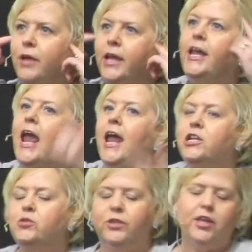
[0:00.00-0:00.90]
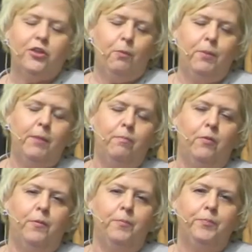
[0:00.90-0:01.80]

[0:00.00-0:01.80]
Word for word: engage with other people